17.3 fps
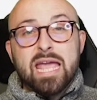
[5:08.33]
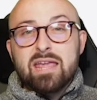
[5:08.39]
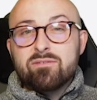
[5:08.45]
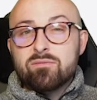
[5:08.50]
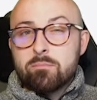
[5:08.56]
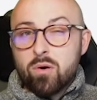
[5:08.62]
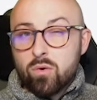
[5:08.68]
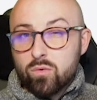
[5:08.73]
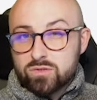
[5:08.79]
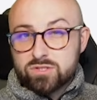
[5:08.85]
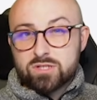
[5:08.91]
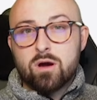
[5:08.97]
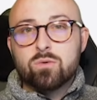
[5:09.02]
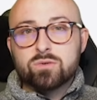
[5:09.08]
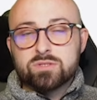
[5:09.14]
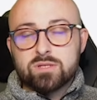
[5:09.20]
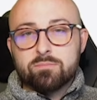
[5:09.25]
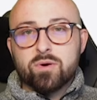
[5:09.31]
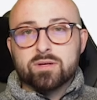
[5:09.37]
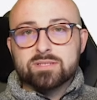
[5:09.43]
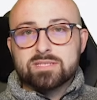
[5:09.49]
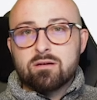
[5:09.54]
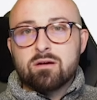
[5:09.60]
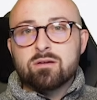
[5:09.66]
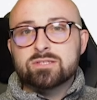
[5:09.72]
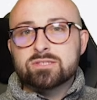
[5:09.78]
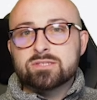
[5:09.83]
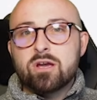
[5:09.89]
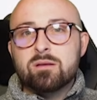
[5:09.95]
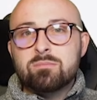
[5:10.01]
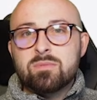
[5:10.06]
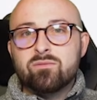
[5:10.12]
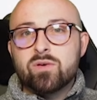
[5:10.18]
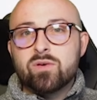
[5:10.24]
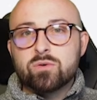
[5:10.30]
Even Paul Scholes at points. There are
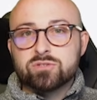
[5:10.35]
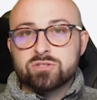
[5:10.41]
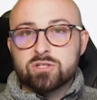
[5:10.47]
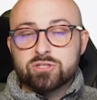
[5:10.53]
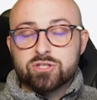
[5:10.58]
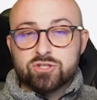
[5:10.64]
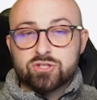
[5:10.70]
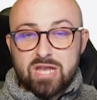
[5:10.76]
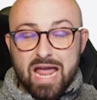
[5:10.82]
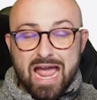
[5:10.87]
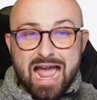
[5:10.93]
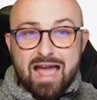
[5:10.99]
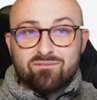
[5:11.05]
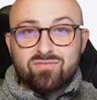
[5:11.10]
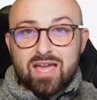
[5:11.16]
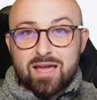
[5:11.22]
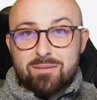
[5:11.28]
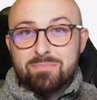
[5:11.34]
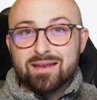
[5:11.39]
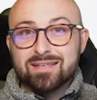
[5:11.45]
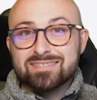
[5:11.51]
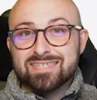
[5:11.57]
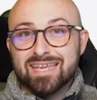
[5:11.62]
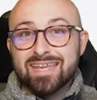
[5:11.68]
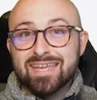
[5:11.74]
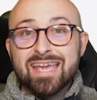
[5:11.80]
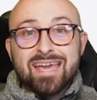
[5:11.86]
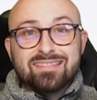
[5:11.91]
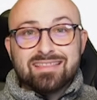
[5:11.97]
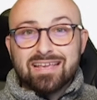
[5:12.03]
certain midfielders that just have that ability.